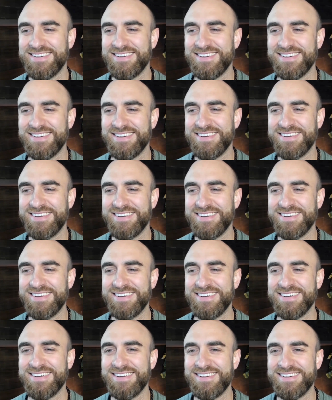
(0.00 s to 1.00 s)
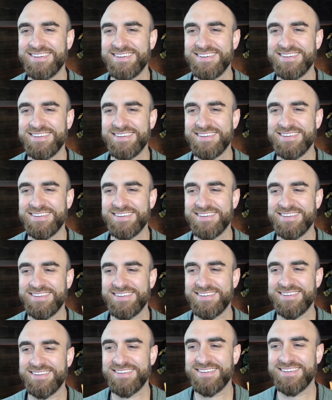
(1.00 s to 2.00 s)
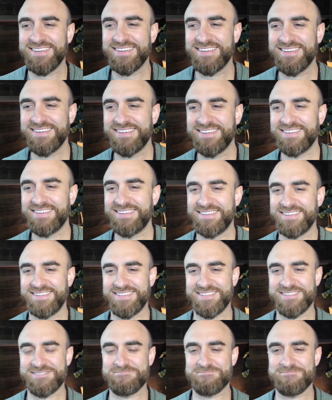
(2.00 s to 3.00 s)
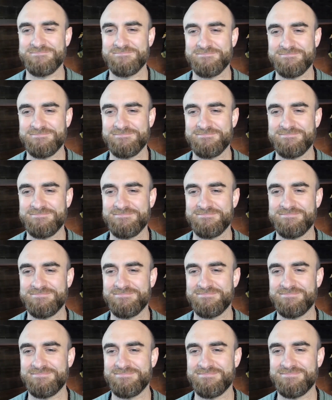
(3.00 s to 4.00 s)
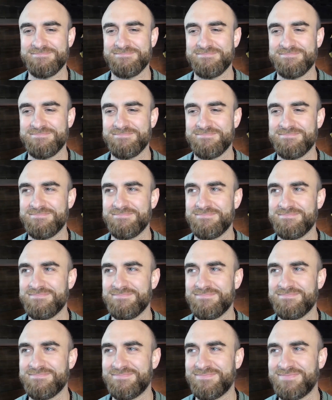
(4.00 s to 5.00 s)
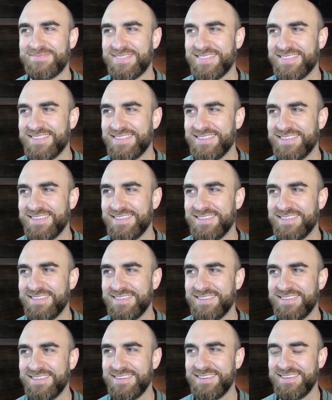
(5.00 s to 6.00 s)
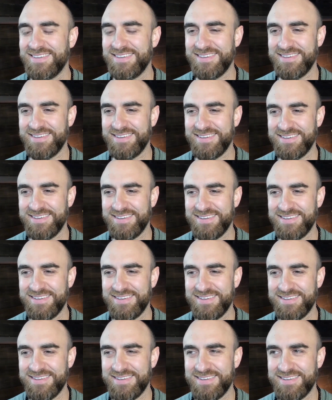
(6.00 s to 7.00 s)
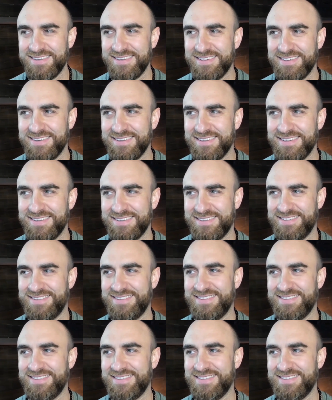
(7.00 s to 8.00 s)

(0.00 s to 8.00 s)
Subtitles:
The person shown says nothing.